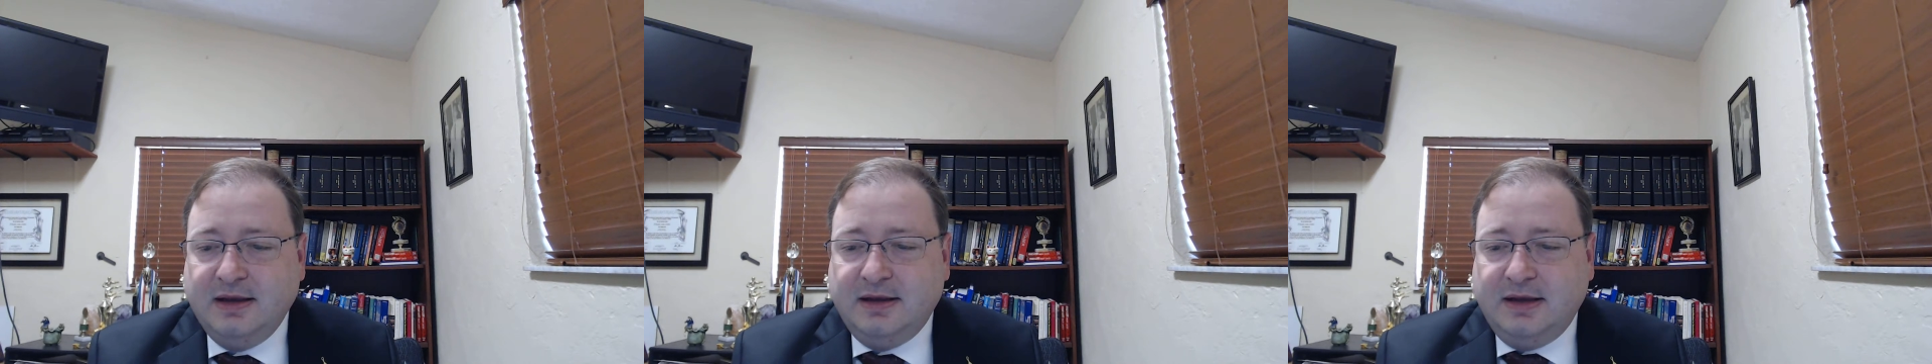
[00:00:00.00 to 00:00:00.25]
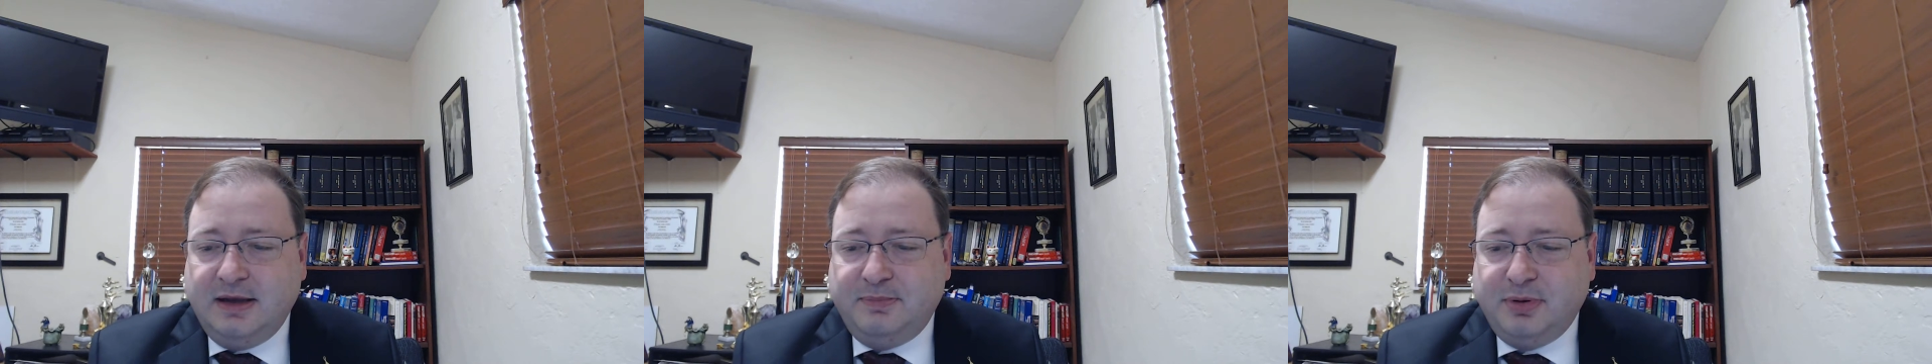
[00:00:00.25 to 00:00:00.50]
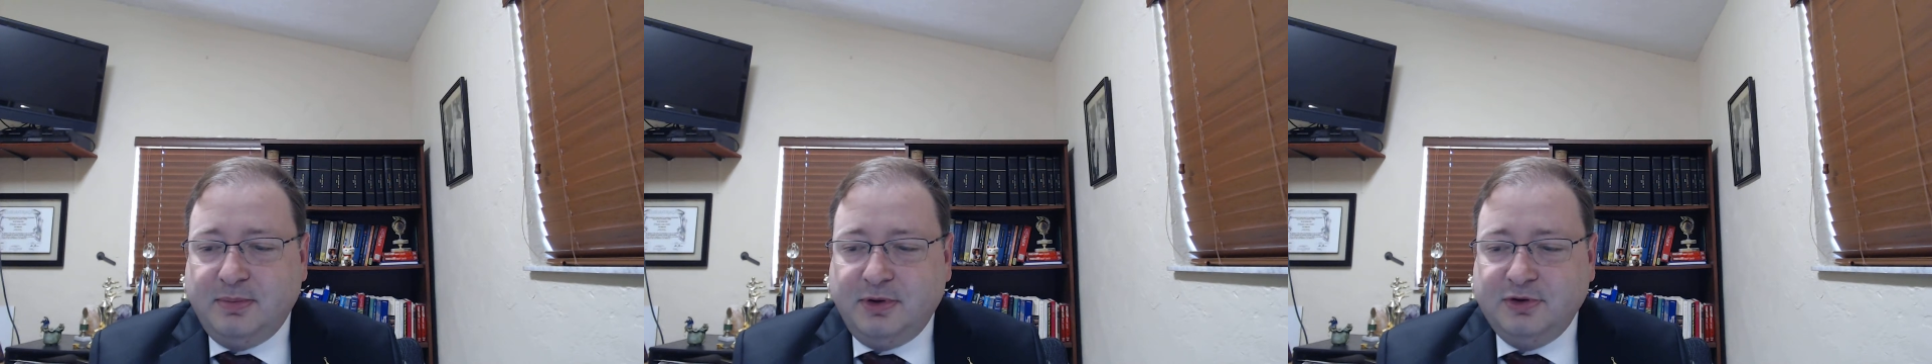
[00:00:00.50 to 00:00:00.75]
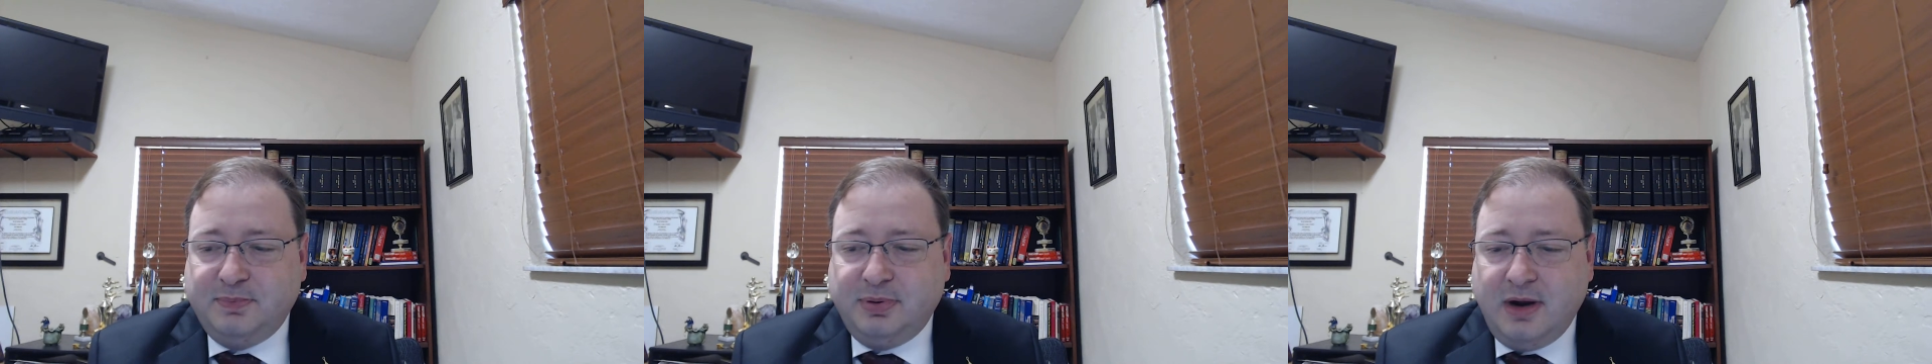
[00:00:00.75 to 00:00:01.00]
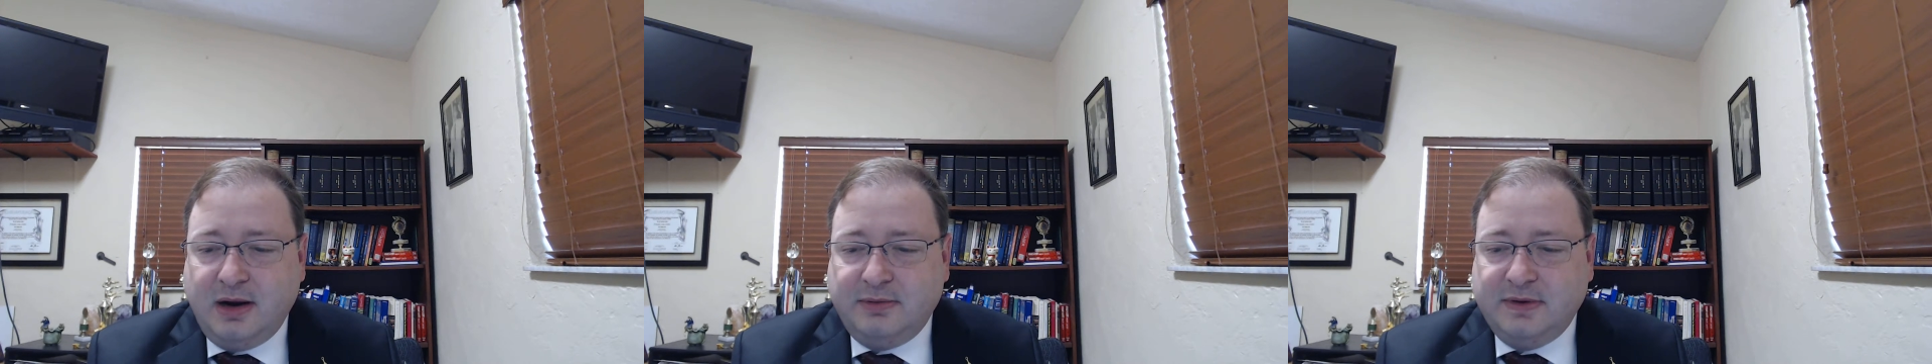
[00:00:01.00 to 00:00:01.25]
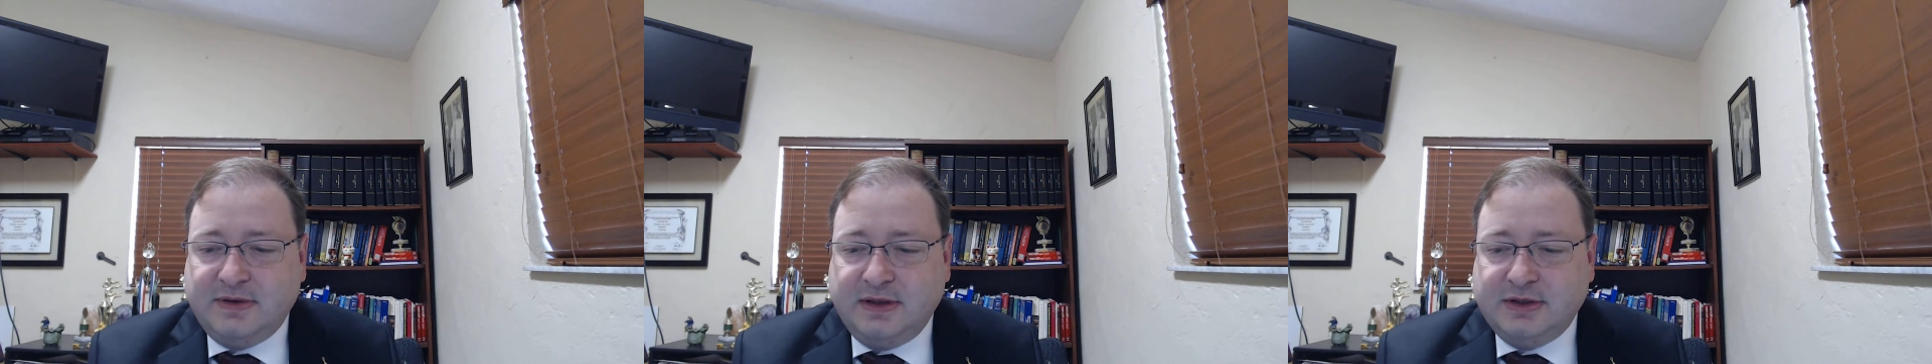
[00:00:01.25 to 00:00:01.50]
It promotes
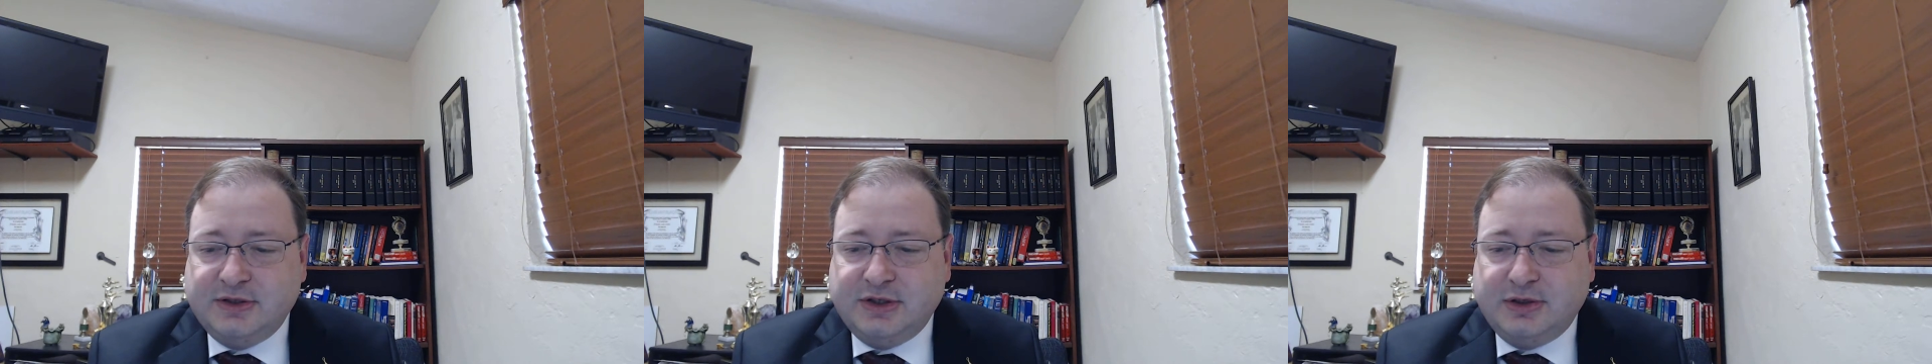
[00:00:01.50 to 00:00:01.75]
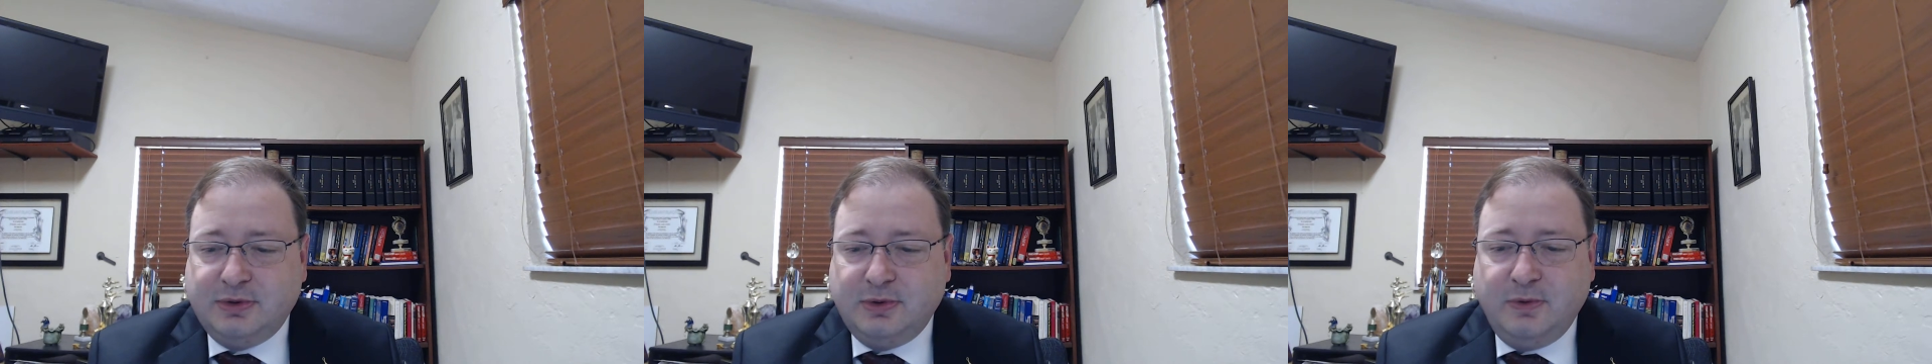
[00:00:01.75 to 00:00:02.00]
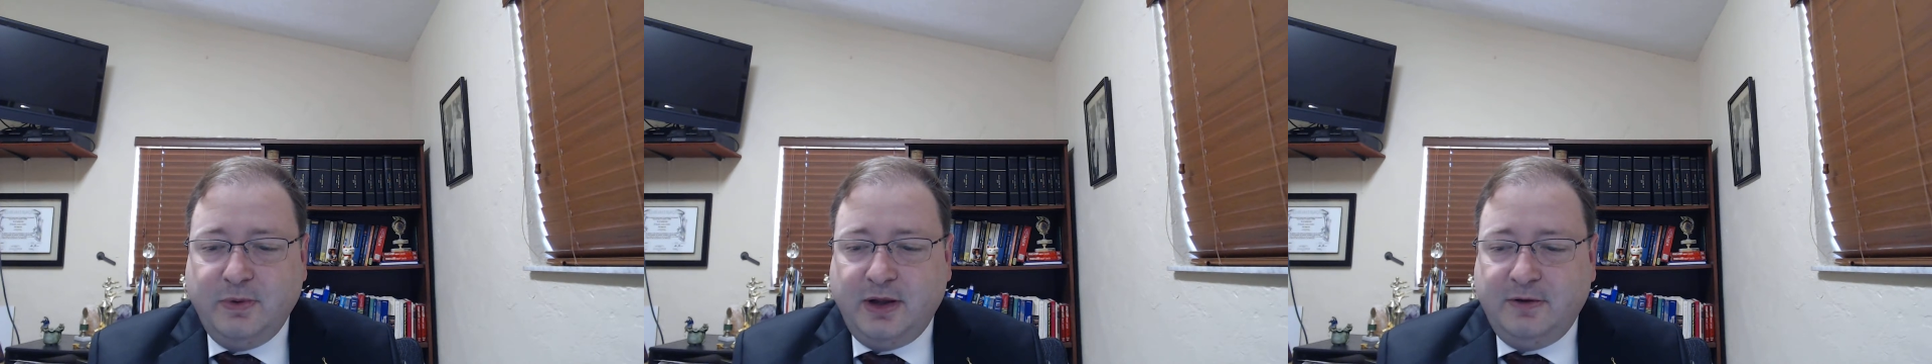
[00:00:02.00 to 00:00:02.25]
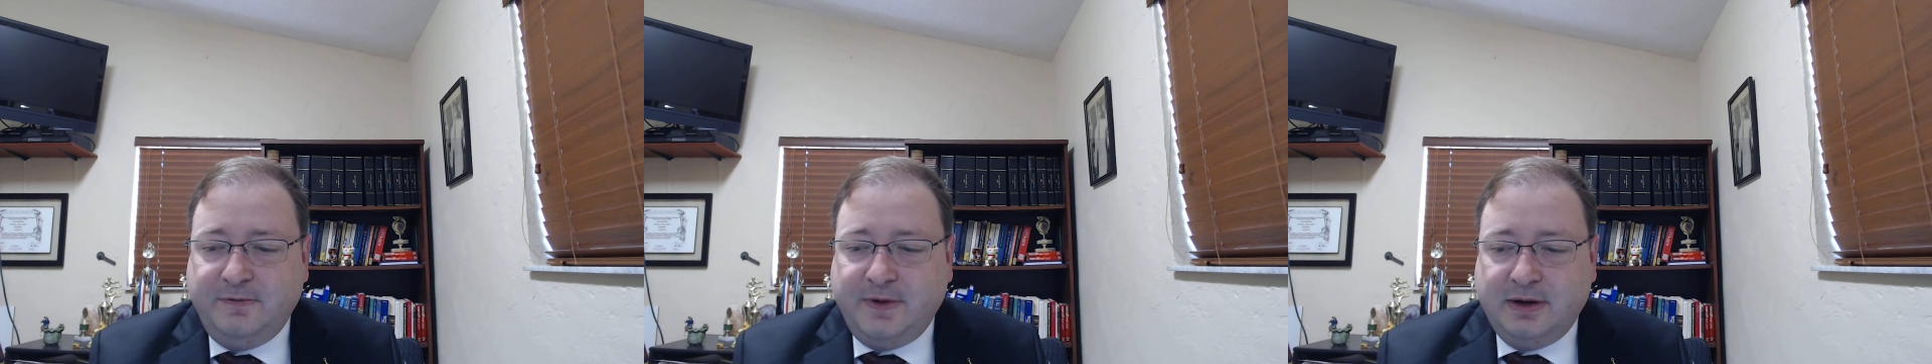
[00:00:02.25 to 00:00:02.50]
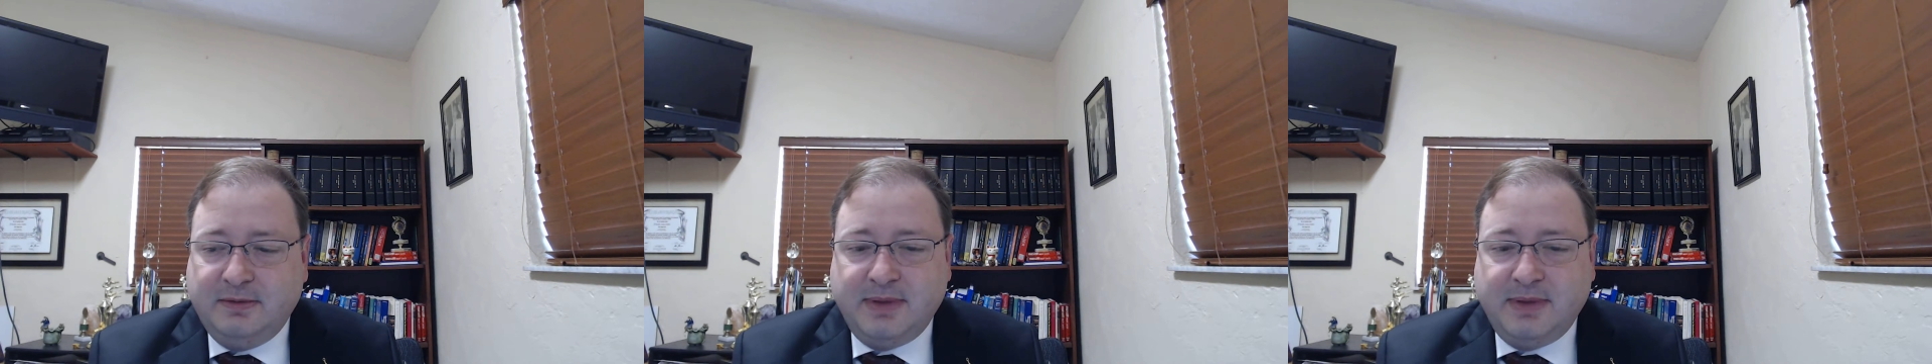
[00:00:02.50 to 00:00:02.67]
progress and the general welfare